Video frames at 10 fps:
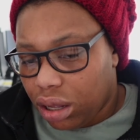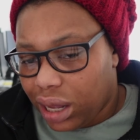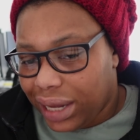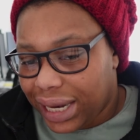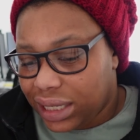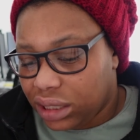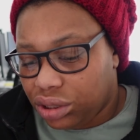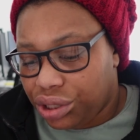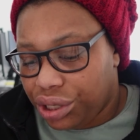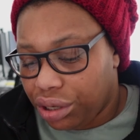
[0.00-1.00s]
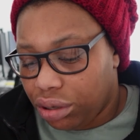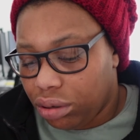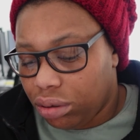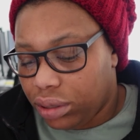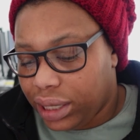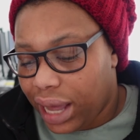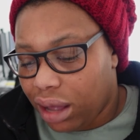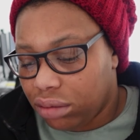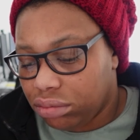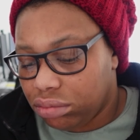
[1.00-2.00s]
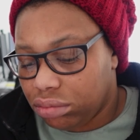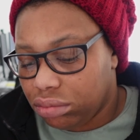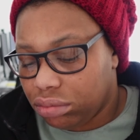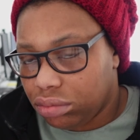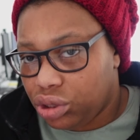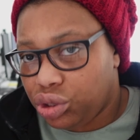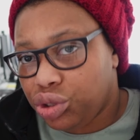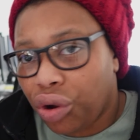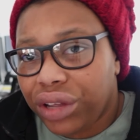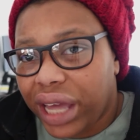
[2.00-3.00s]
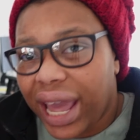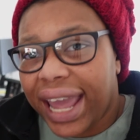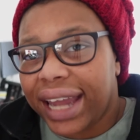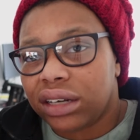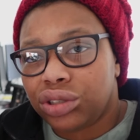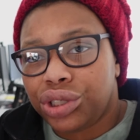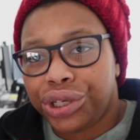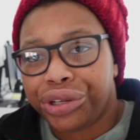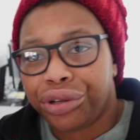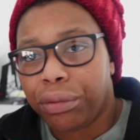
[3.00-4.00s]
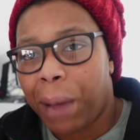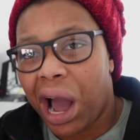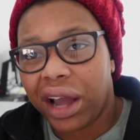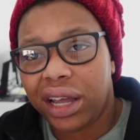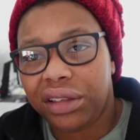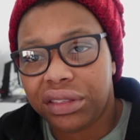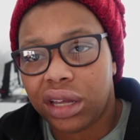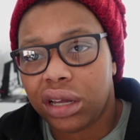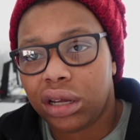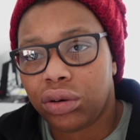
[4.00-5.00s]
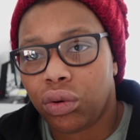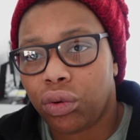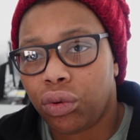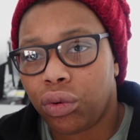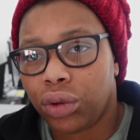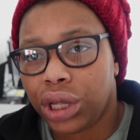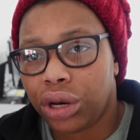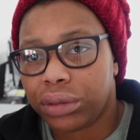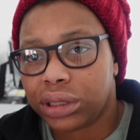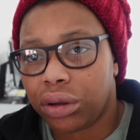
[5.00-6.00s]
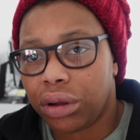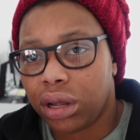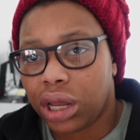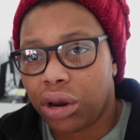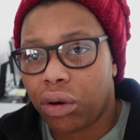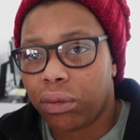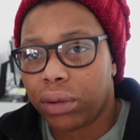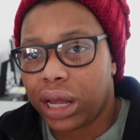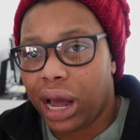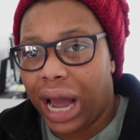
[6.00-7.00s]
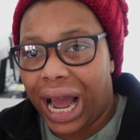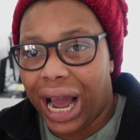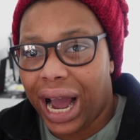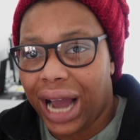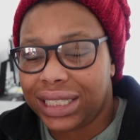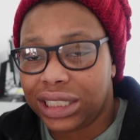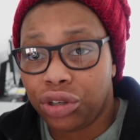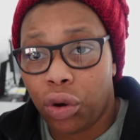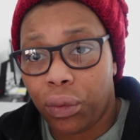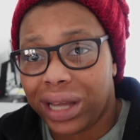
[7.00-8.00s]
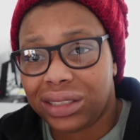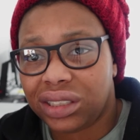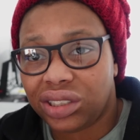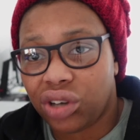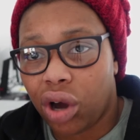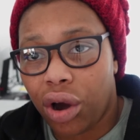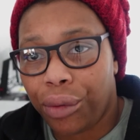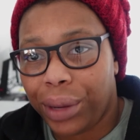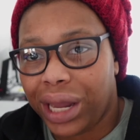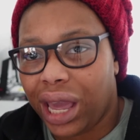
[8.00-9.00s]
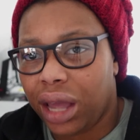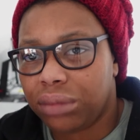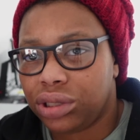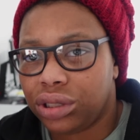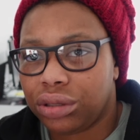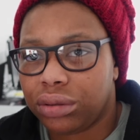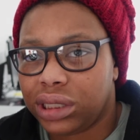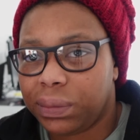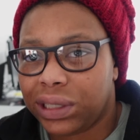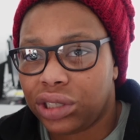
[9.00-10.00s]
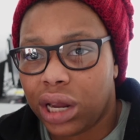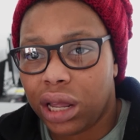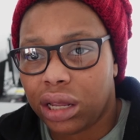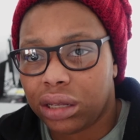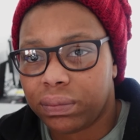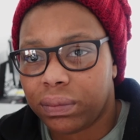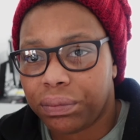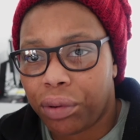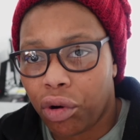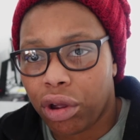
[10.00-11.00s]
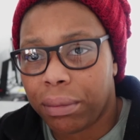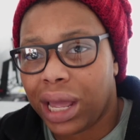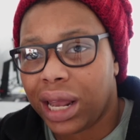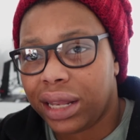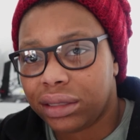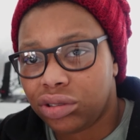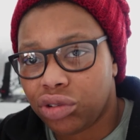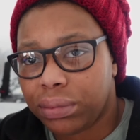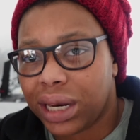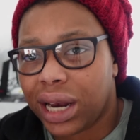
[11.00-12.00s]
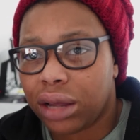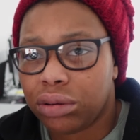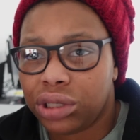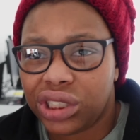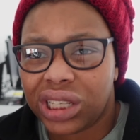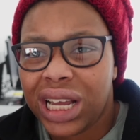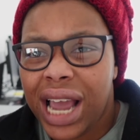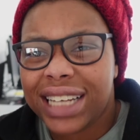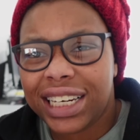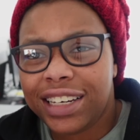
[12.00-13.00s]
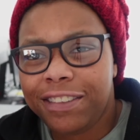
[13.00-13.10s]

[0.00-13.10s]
I needed to get stuck into Python, or, so, I didn't know where to start when it came to especially programming and scripting languages. Didn't